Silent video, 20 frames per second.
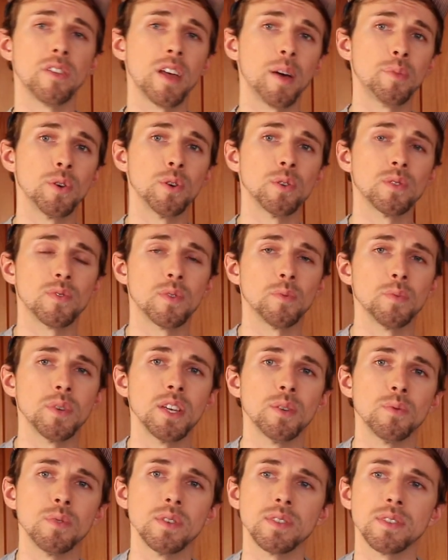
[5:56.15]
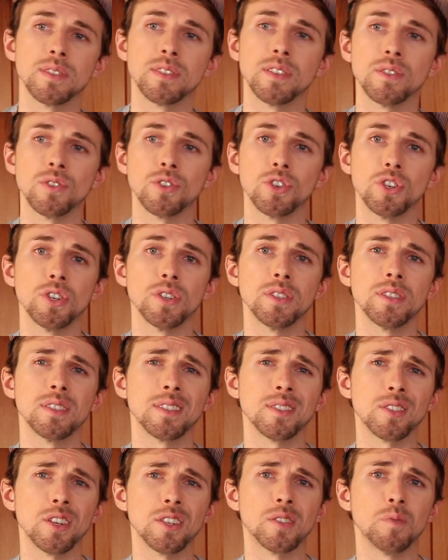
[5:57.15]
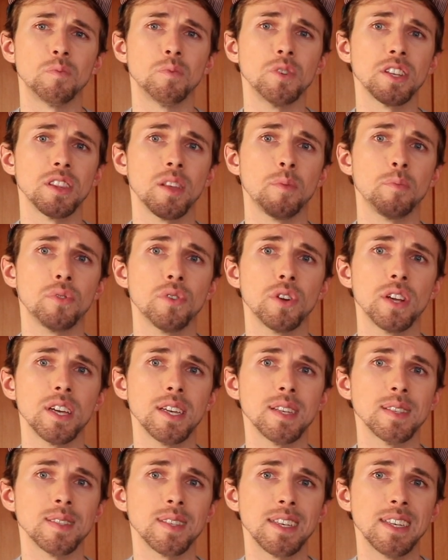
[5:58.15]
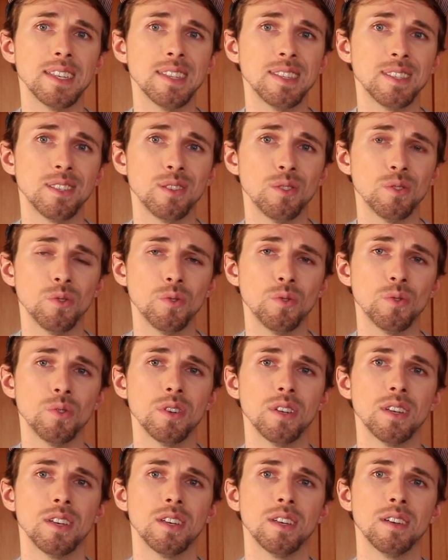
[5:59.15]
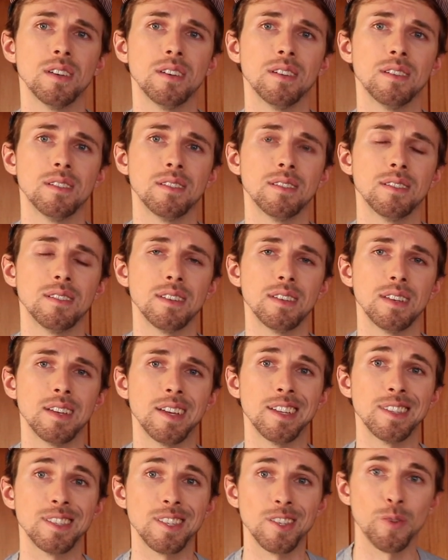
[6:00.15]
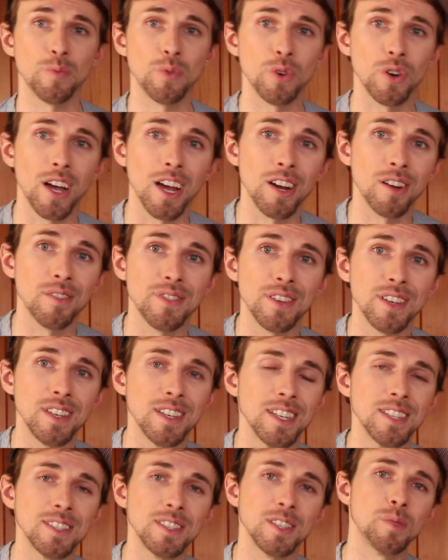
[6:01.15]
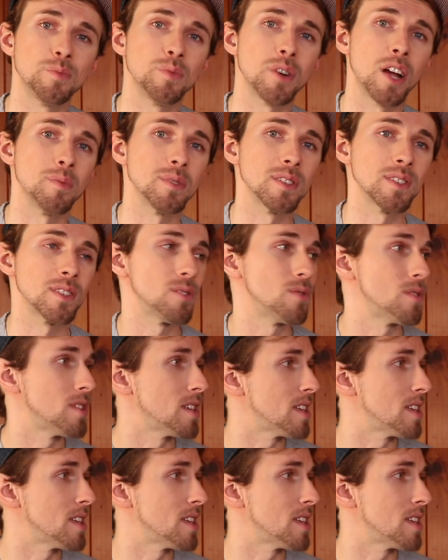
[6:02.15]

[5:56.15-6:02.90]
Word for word: that post for me was to learn to start to bring the praise into into the pornography, into the promiscuity,